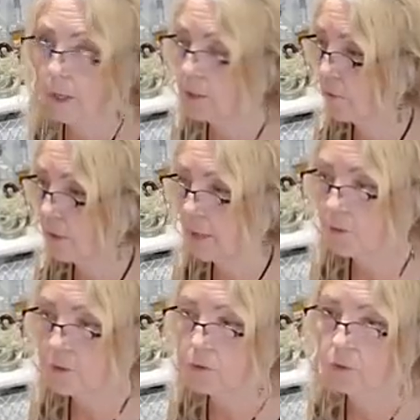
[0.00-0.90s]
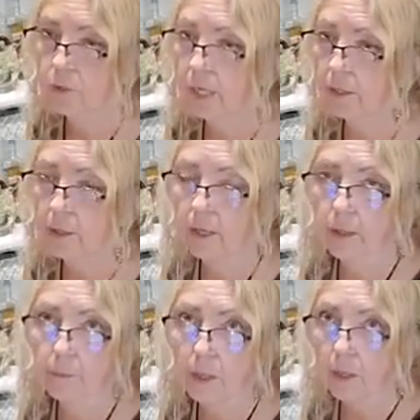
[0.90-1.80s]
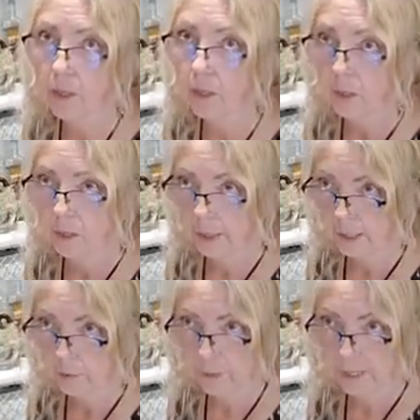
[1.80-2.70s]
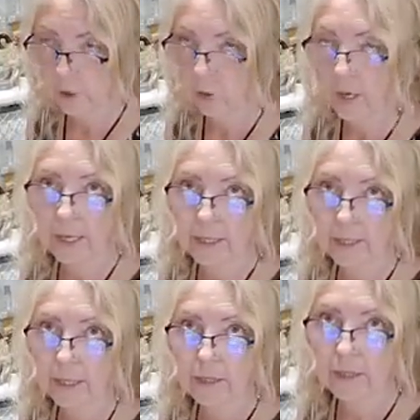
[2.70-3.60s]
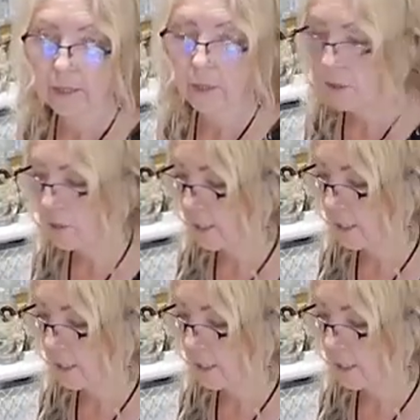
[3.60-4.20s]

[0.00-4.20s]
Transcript: I don't ever use a like a regular iodized salt.